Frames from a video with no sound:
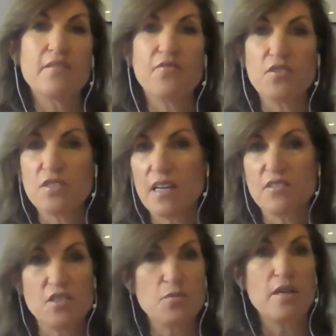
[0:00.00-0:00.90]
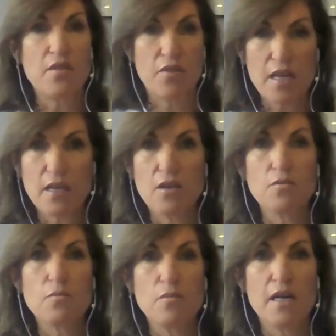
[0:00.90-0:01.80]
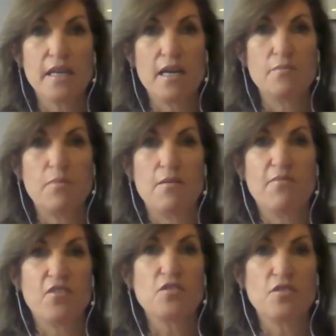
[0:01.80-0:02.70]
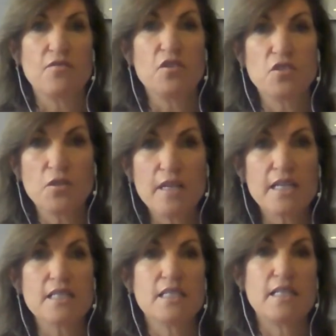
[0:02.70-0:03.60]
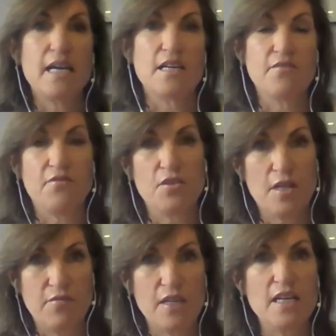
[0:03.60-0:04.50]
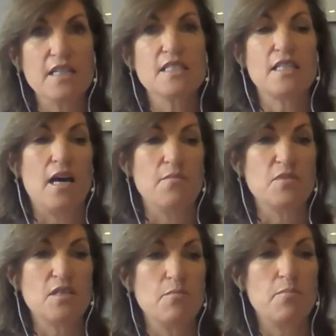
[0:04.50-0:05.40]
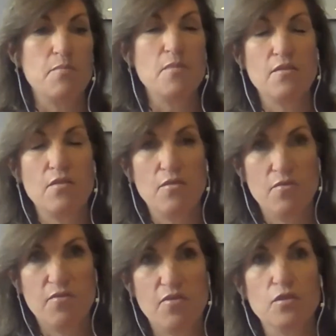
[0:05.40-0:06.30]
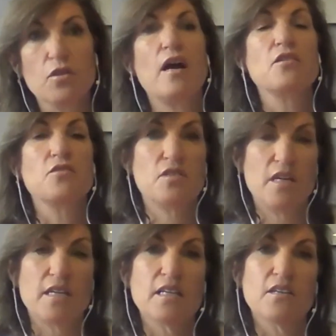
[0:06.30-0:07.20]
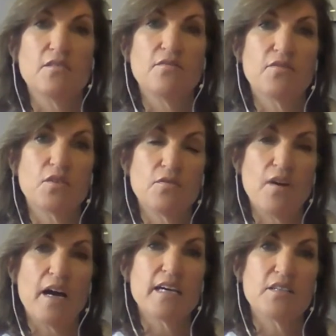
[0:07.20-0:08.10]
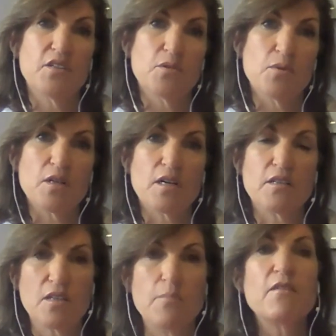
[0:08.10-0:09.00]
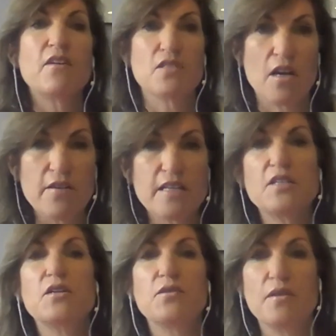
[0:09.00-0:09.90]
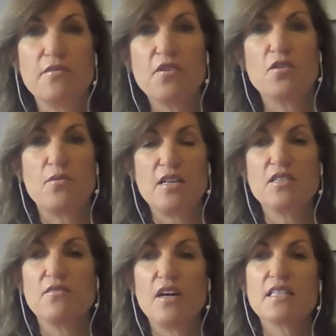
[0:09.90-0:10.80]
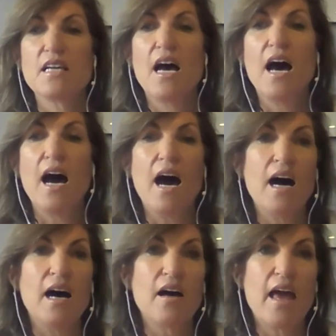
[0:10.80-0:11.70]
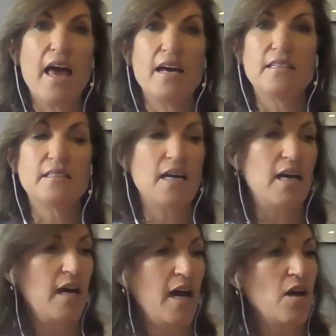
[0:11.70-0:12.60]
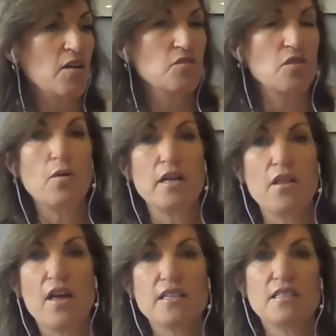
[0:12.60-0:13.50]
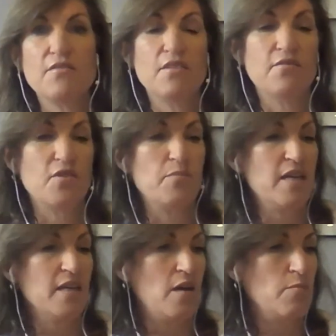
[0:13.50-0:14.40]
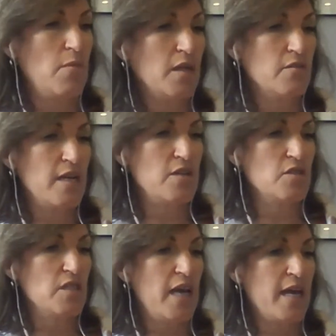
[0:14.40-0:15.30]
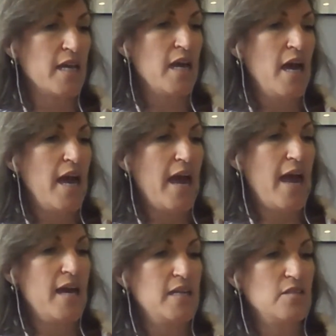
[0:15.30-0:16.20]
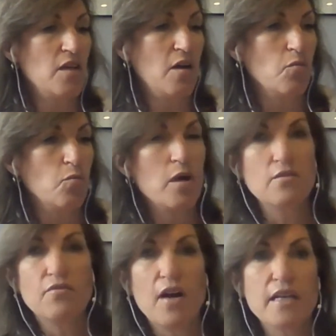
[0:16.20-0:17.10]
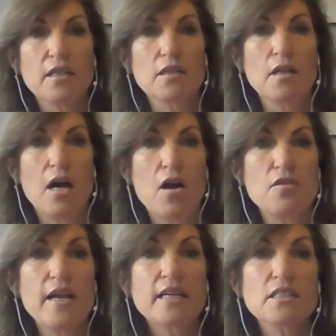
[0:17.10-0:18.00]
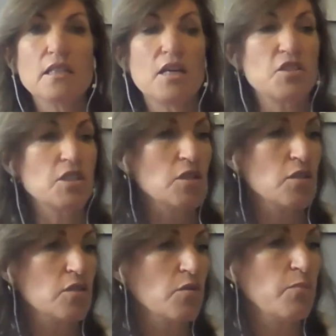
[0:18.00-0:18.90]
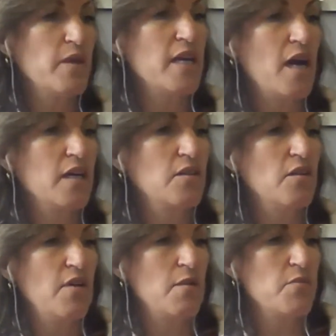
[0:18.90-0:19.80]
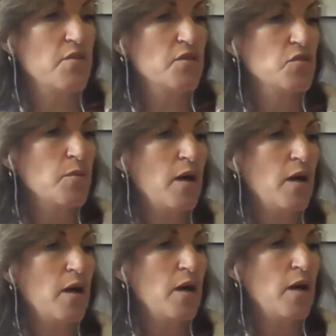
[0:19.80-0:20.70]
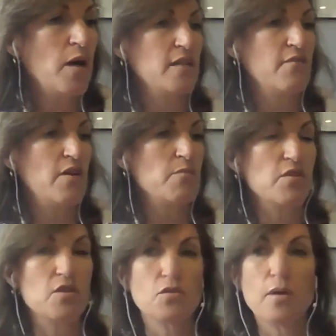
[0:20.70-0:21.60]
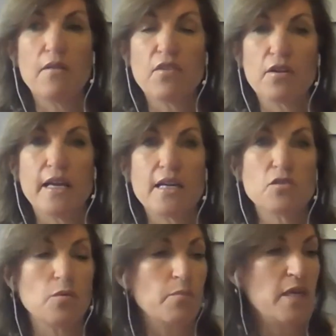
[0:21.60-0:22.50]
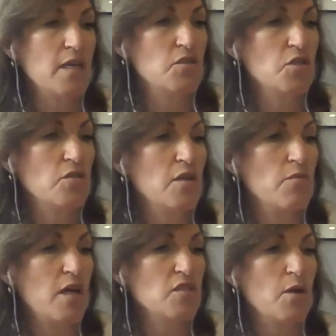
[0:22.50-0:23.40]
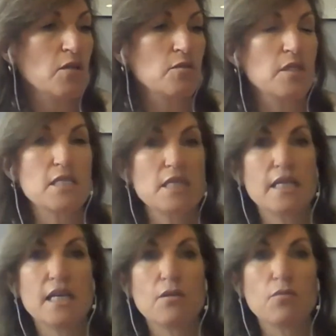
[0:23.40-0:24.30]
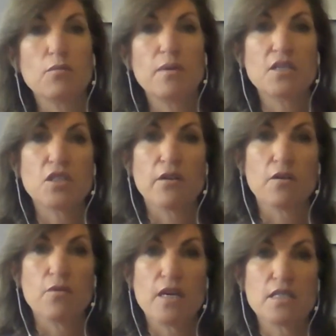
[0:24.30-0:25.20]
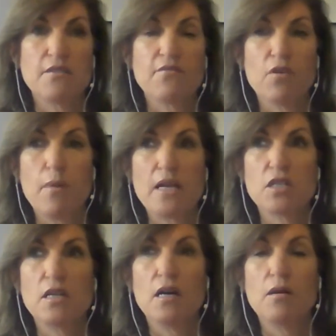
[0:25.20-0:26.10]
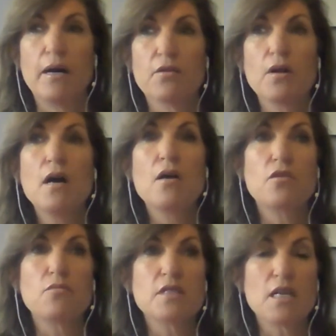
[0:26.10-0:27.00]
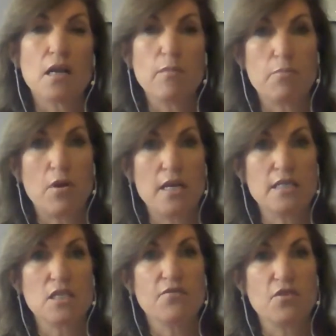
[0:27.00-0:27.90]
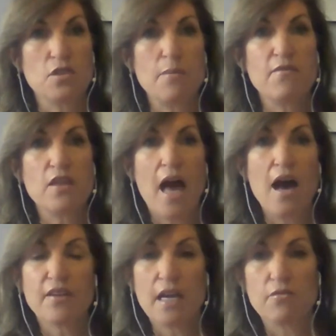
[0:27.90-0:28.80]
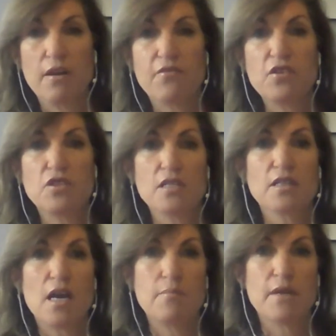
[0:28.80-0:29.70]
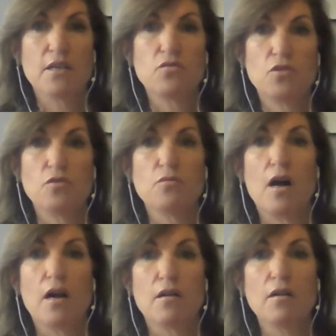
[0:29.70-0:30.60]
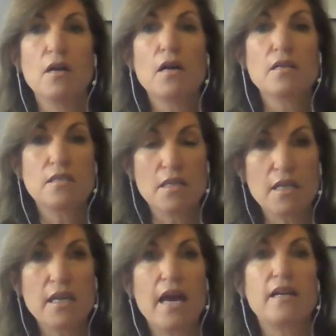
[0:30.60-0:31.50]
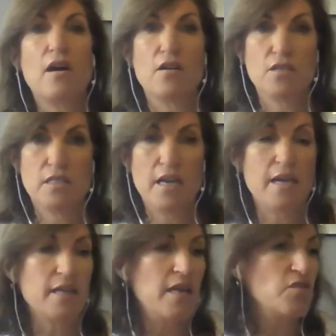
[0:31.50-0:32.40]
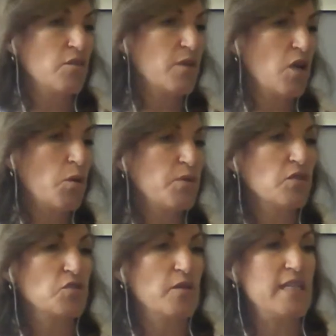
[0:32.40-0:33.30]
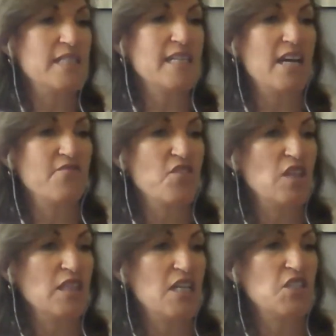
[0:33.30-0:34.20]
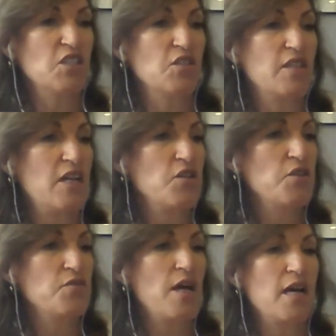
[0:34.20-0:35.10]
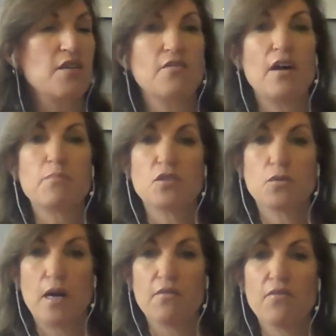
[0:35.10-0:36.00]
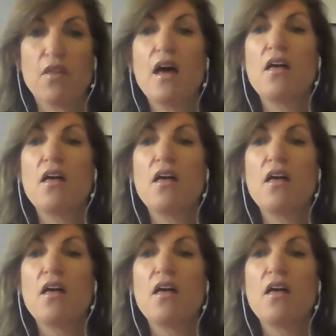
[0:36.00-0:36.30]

First, I just want to thank you again, Bob, for joining us today and for giving us some fuller understanding of CUFI and your work. Some of us already knew, and for the rest of us, I also want to thank Stephen for being our moderator today. And one final, our next Lunch and Learn will be on November the 12th, Friday, November the 12th. Our guest will be attorney Ross Margulies, and he will be sharing with us information about the resettlement process for some of the Afghan refugees coming to our city and our state. And so we hope you'll join us again for the Lunch and Learn at noon on November 12th.